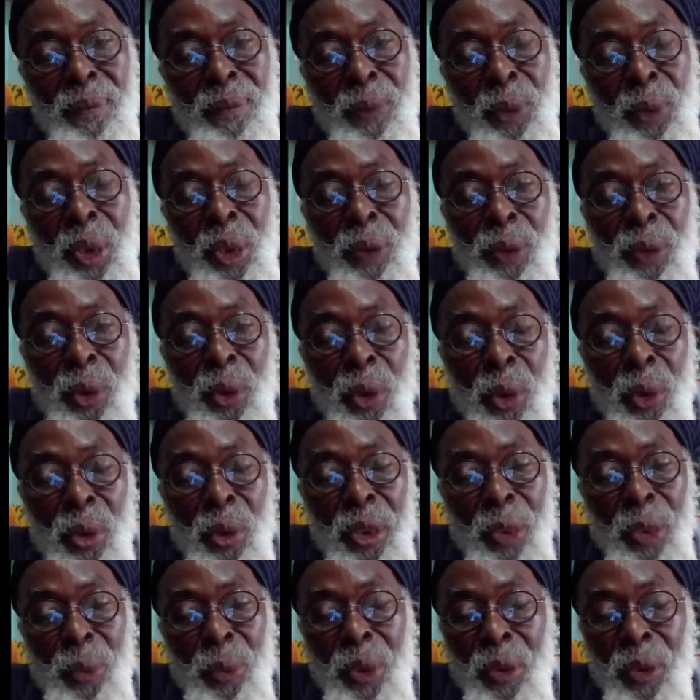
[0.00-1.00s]
We have no
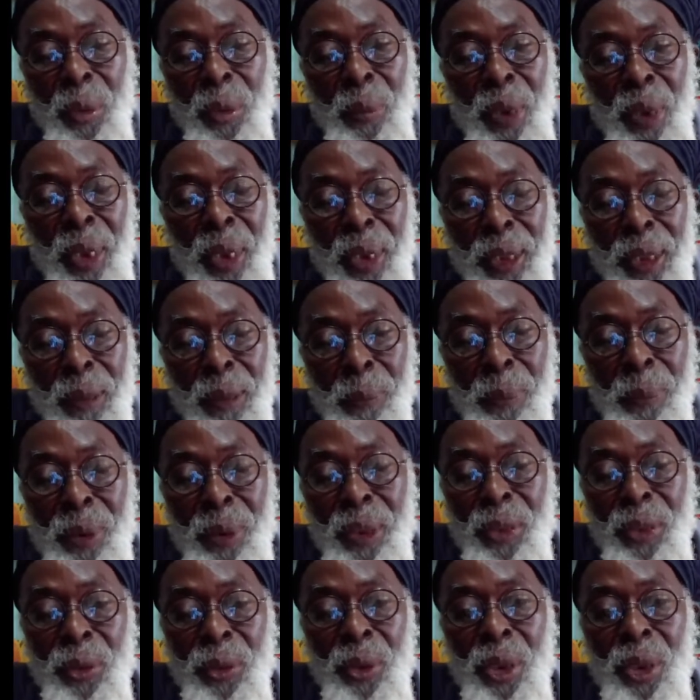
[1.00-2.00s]
outlet, we have no
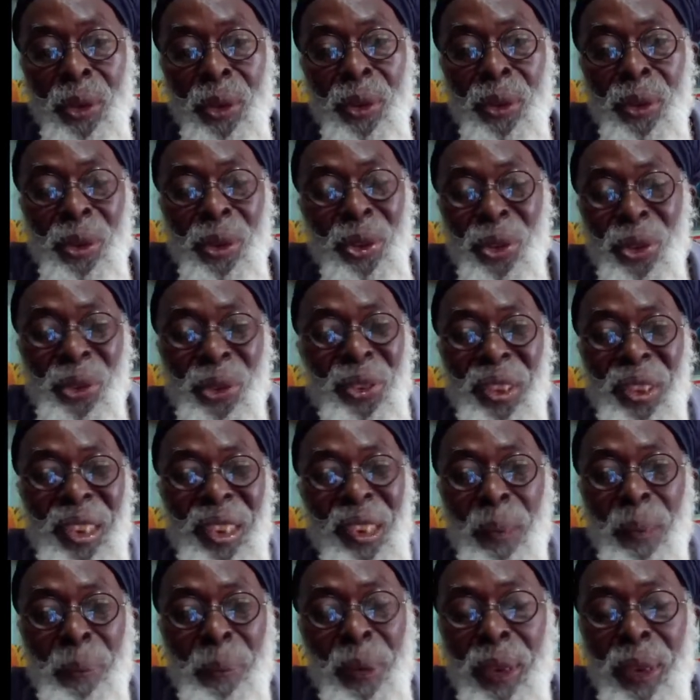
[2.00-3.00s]
marketplace, we have no
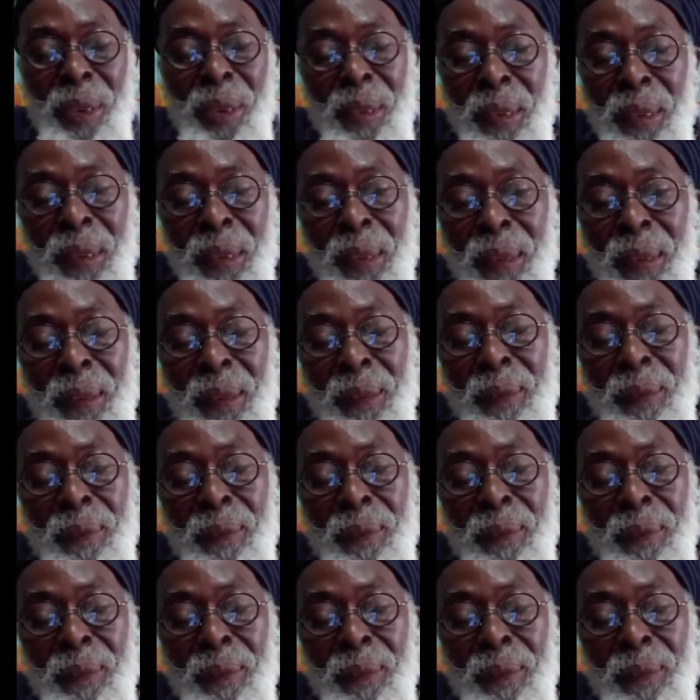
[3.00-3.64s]
sustainability.